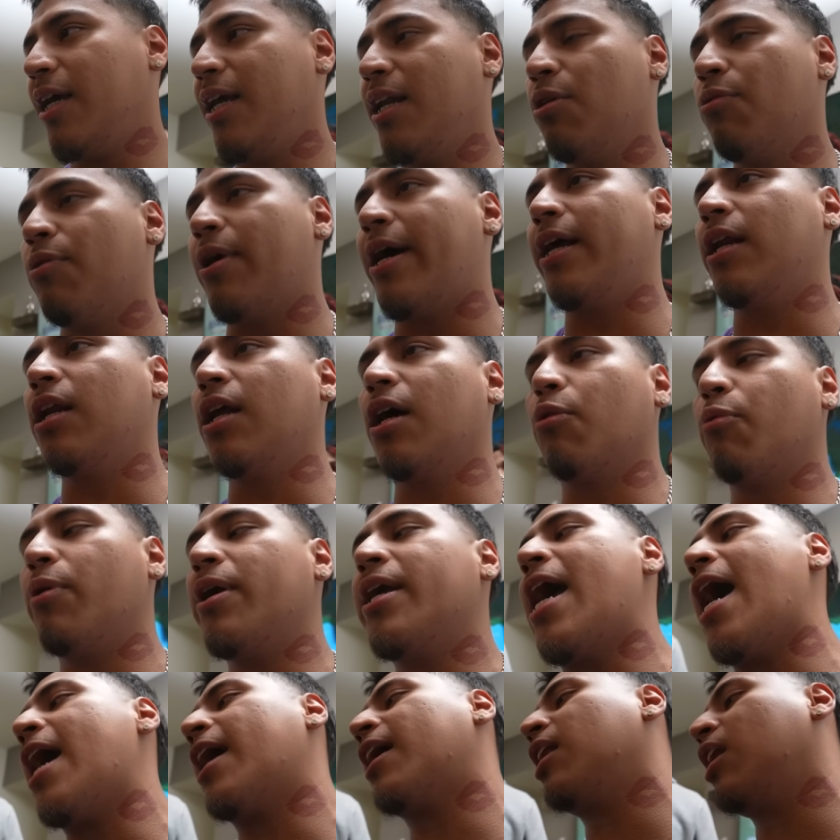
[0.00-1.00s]
Anyway, look, we
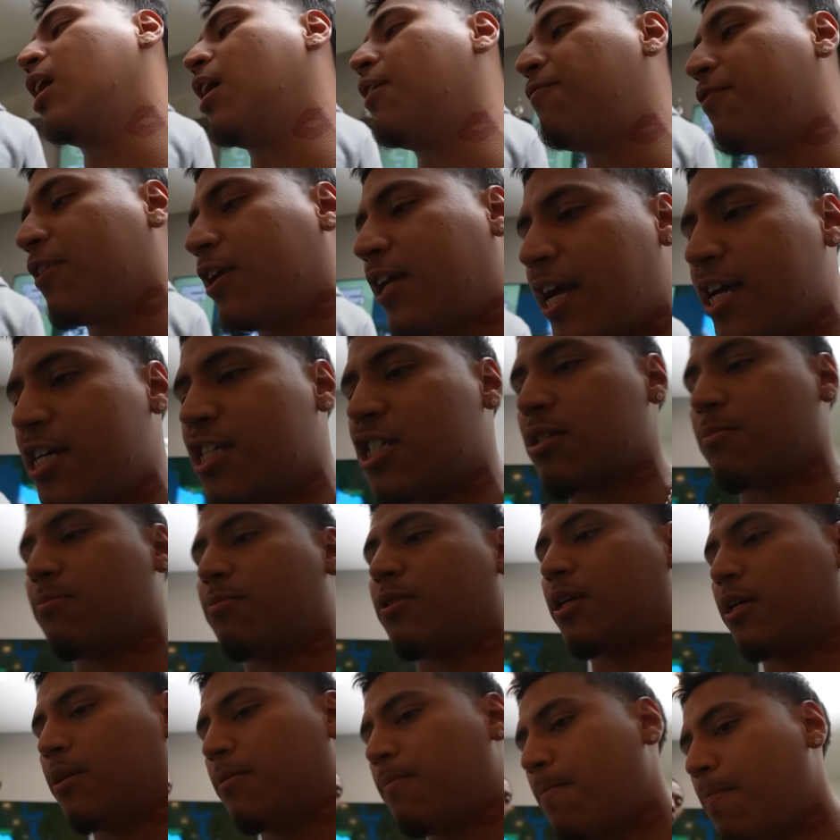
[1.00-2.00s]
got clarification,
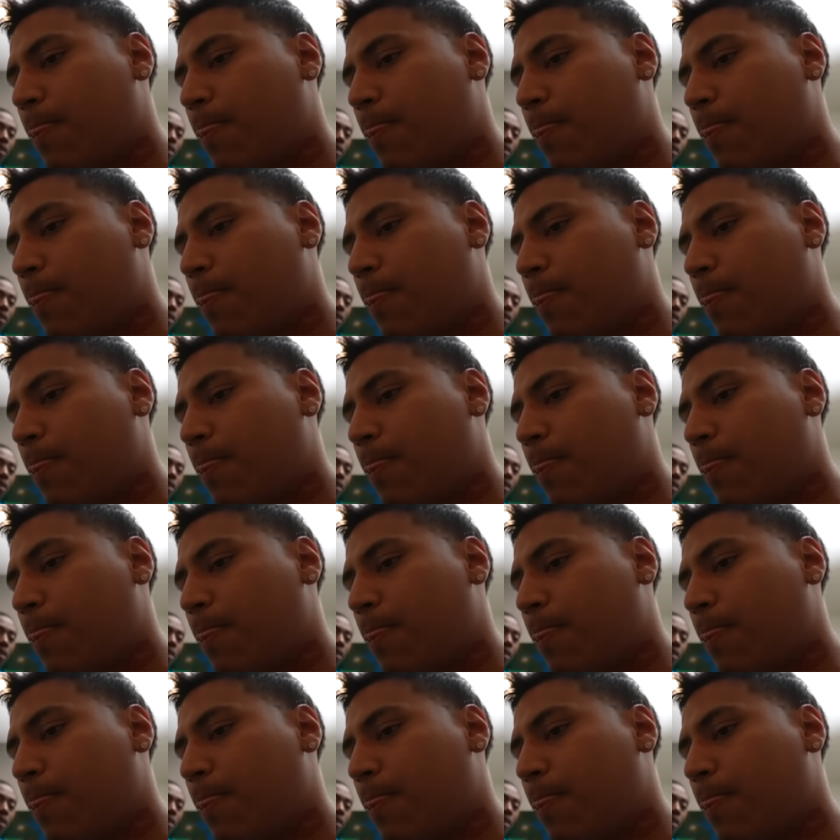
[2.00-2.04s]
bro.